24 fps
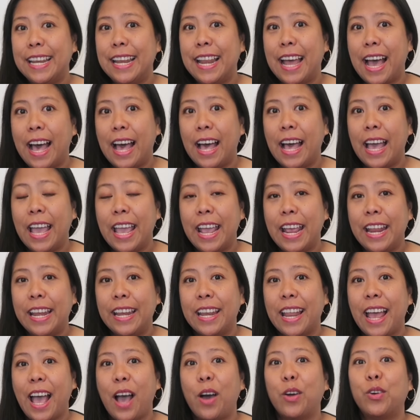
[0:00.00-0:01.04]

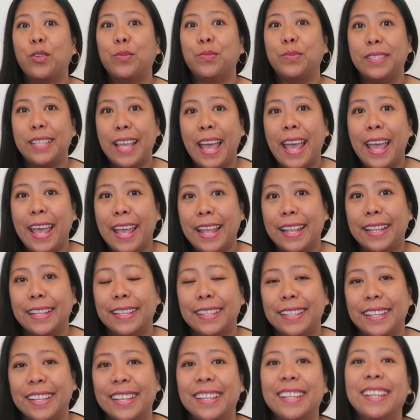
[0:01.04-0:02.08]
9 out of
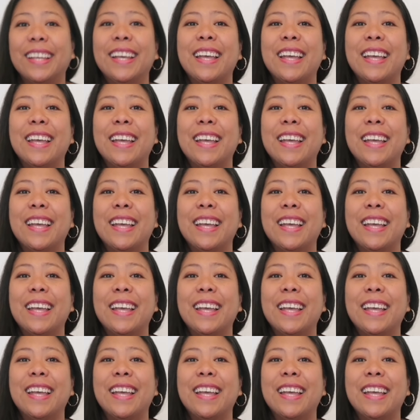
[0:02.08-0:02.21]
10.